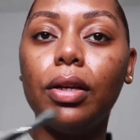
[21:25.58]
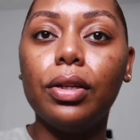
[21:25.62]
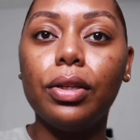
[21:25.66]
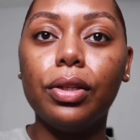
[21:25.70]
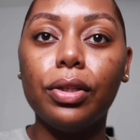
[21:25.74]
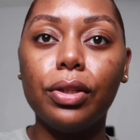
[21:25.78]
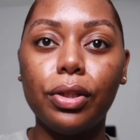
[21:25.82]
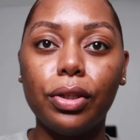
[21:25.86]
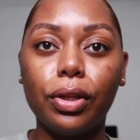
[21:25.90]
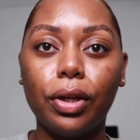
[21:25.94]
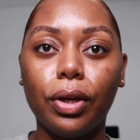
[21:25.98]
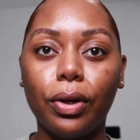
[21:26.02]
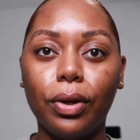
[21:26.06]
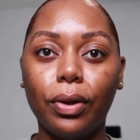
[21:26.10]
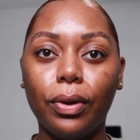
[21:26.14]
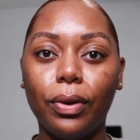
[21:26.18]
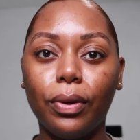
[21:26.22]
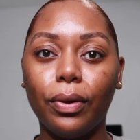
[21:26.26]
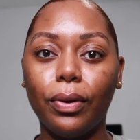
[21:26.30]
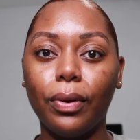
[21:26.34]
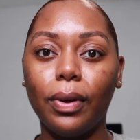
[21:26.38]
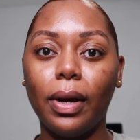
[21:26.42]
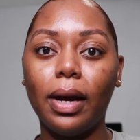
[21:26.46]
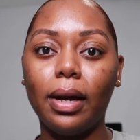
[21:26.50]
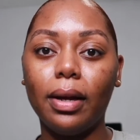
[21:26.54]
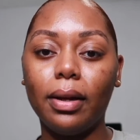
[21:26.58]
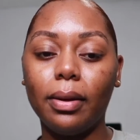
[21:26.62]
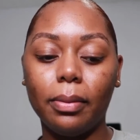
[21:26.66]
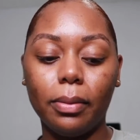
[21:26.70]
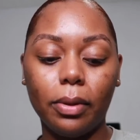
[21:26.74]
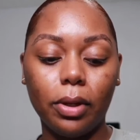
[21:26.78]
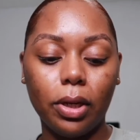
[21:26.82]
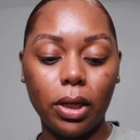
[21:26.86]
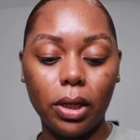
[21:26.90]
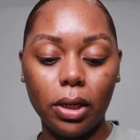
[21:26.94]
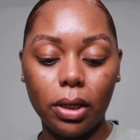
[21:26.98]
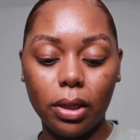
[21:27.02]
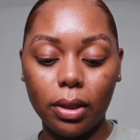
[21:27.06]
So I am
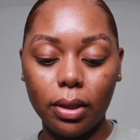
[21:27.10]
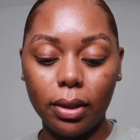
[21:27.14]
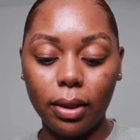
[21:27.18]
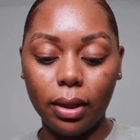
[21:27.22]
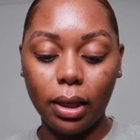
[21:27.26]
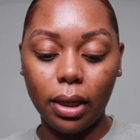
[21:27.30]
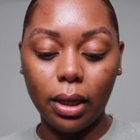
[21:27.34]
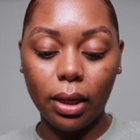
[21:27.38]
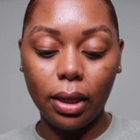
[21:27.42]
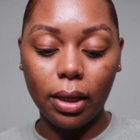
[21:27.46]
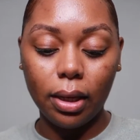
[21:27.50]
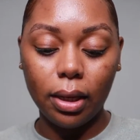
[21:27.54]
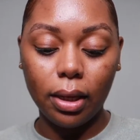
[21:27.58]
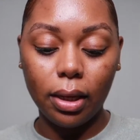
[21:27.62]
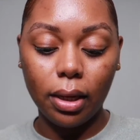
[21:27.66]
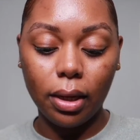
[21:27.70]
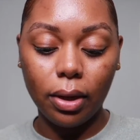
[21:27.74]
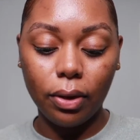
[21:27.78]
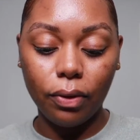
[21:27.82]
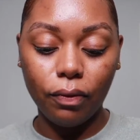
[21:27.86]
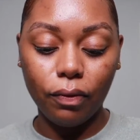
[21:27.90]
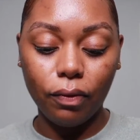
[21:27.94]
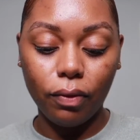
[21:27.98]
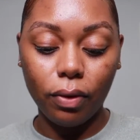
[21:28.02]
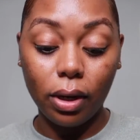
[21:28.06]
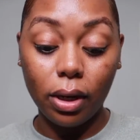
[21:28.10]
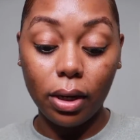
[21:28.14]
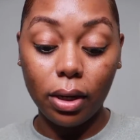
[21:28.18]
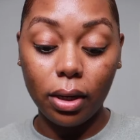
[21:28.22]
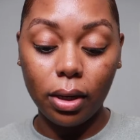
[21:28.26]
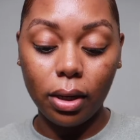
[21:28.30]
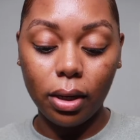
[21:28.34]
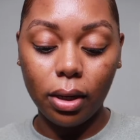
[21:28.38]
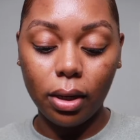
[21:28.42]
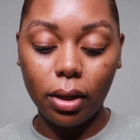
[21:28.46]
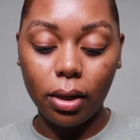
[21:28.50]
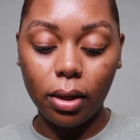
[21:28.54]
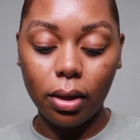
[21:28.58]
currently getting
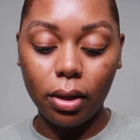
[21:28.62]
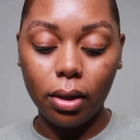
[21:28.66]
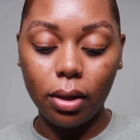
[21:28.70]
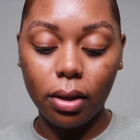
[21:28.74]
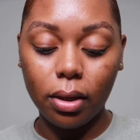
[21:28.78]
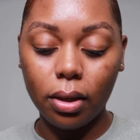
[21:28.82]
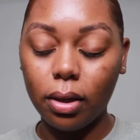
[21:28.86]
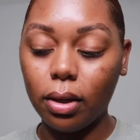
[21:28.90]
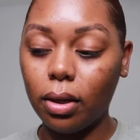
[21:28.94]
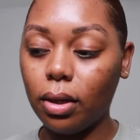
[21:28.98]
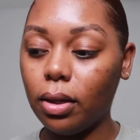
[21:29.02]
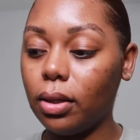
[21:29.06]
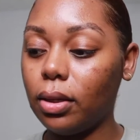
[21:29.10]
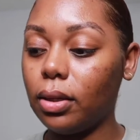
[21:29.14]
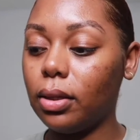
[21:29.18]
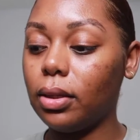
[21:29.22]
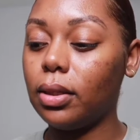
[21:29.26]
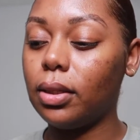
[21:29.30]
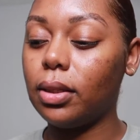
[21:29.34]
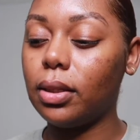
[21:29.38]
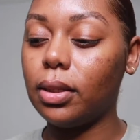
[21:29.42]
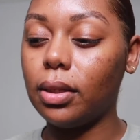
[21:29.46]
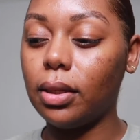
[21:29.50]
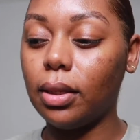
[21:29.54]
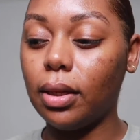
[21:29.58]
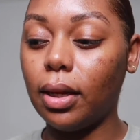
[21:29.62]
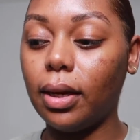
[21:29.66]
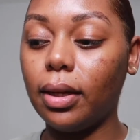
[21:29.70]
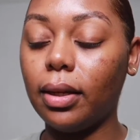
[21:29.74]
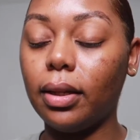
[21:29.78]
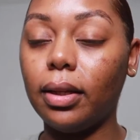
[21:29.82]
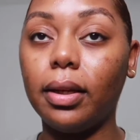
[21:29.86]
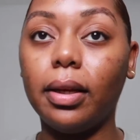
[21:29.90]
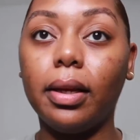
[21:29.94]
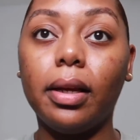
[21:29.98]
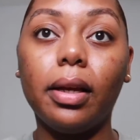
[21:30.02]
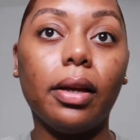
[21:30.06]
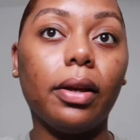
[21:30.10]
ready
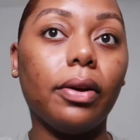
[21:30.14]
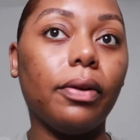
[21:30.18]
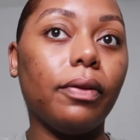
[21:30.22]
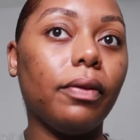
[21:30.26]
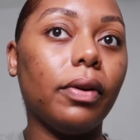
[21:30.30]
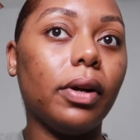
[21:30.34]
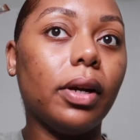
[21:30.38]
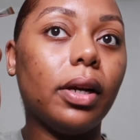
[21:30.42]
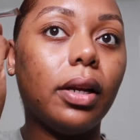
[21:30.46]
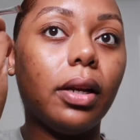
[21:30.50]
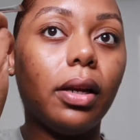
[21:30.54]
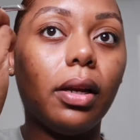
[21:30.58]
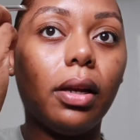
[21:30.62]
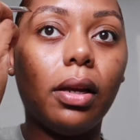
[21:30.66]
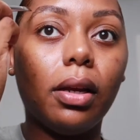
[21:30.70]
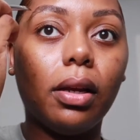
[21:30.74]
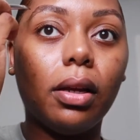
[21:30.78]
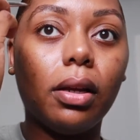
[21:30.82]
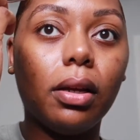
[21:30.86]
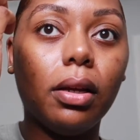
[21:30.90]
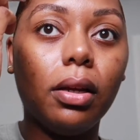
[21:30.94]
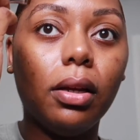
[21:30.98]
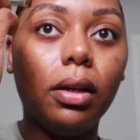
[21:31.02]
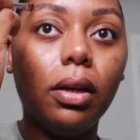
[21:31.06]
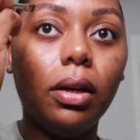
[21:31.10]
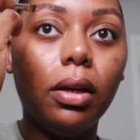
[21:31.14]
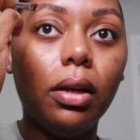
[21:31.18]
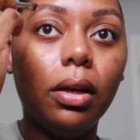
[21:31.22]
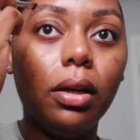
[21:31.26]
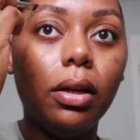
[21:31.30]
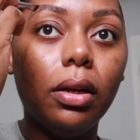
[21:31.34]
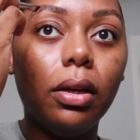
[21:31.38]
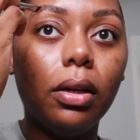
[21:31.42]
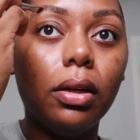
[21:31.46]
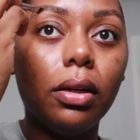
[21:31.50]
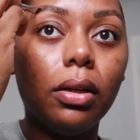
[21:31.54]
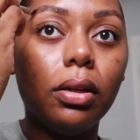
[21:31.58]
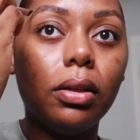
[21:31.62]
slightly getting ready
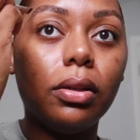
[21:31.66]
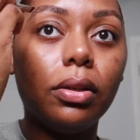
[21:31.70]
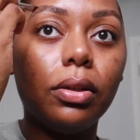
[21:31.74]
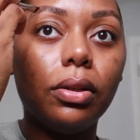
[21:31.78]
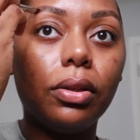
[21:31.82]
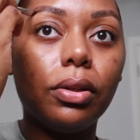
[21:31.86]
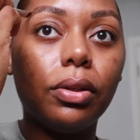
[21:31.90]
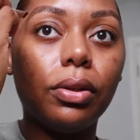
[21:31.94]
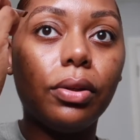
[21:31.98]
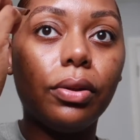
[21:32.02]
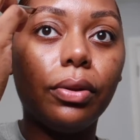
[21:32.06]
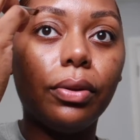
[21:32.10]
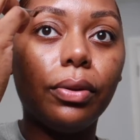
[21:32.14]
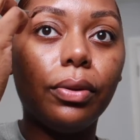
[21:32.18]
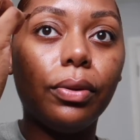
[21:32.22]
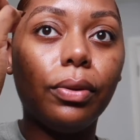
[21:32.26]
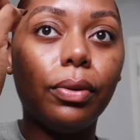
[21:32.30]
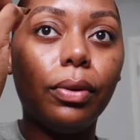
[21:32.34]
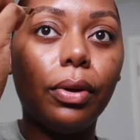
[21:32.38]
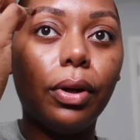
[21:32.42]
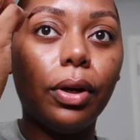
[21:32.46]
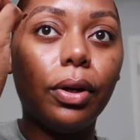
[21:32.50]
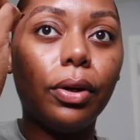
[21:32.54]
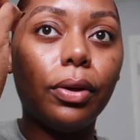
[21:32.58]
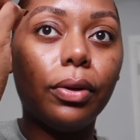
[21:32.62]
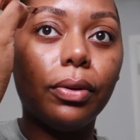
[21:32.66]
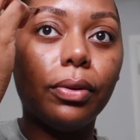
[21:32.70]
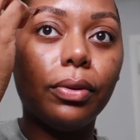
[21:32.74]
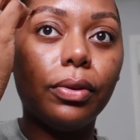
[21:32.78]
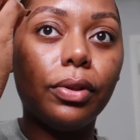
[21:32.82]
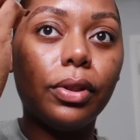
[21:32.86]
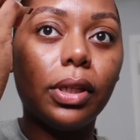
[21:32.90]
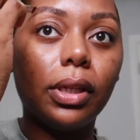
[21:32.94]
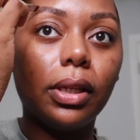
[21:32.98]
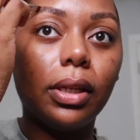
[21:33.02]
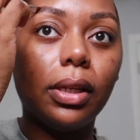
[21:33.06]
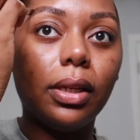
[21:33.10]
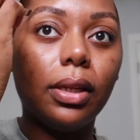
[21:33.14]
to go
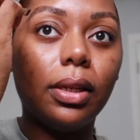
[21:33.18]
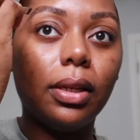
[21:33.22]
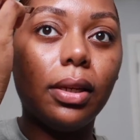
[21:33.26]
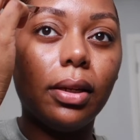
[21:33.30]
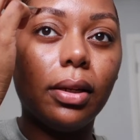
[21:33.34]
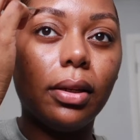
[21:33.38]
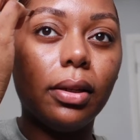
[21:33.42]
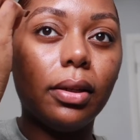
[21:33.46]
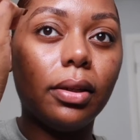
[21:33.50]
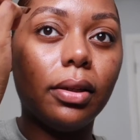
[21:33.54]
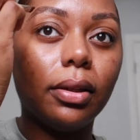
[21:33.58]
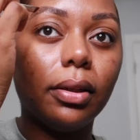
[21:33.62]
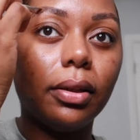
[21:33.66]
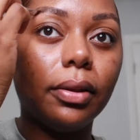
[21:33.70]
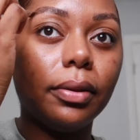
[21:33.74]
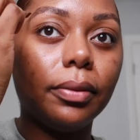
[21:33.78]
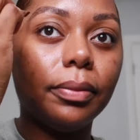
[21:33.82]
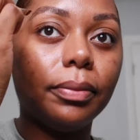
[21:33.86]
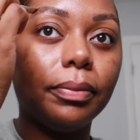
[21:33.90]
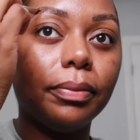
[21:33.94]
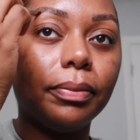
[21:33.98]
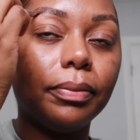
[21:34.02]
to dinner